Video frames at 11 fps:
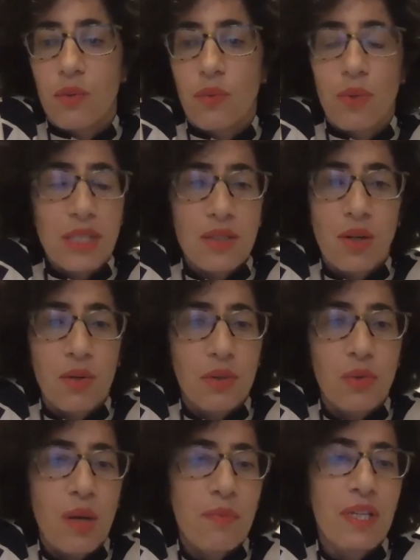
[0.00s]
what's going
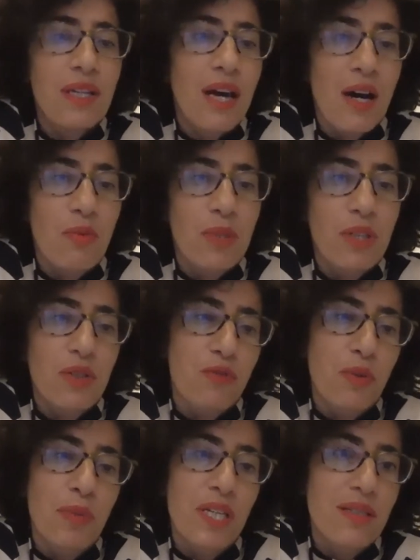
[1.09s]
to happen now because for
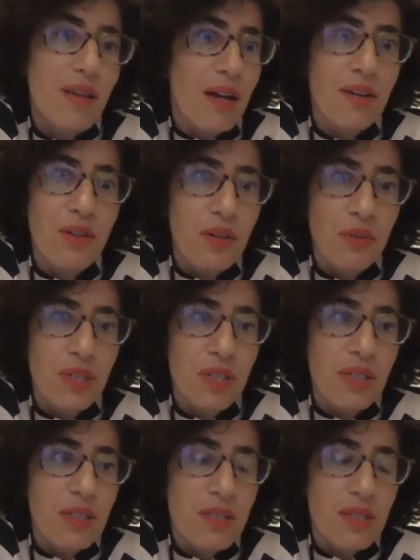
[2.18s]
me it's unknown and
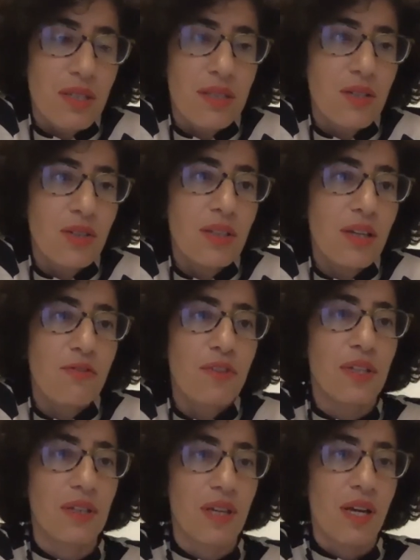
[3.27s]
it's it's not that I
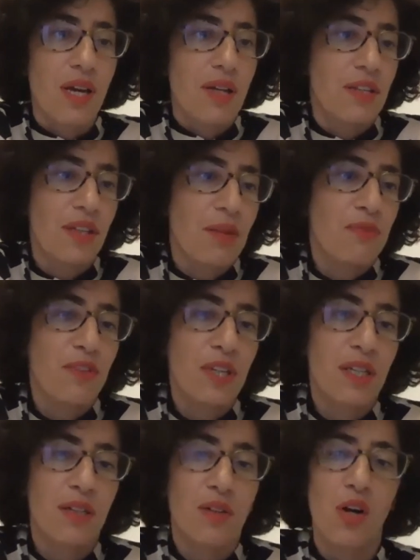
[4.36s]
feel that I'm
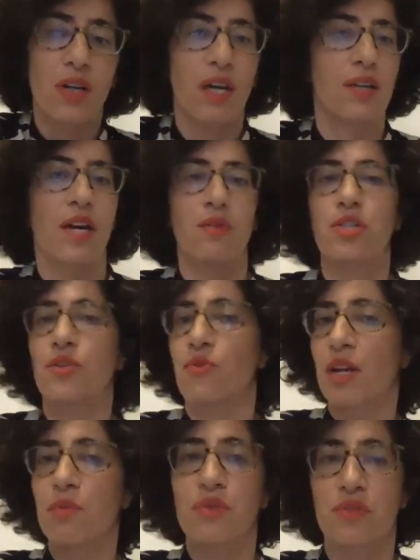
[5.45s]
feeling okay now.
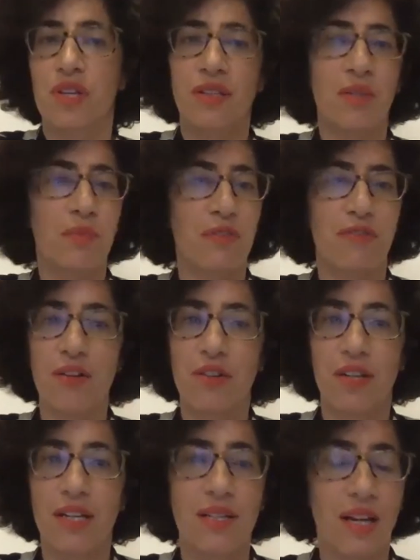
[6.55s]
Shirel presented me very
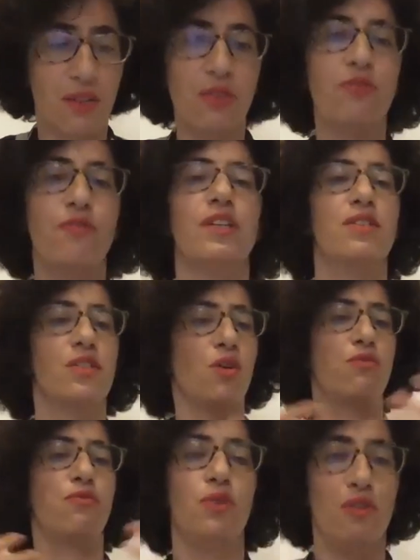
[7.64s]
nicely. I don't feel so
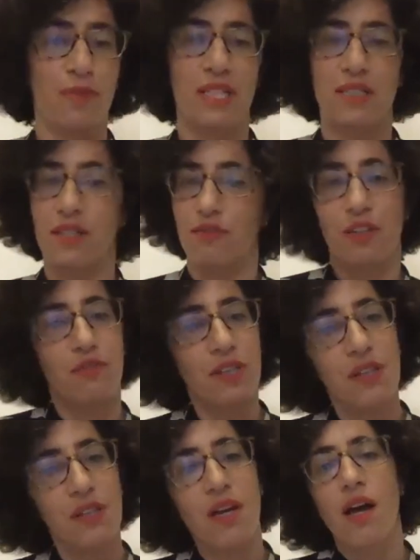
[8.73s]
full of myself. I feel
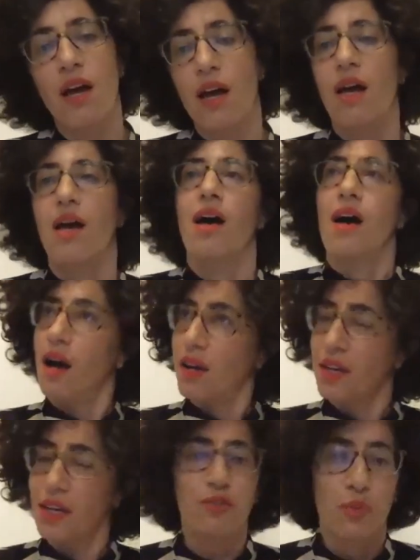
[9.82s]
I
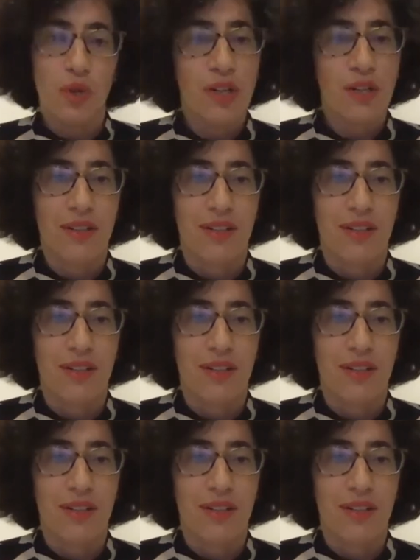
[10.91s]
have to work.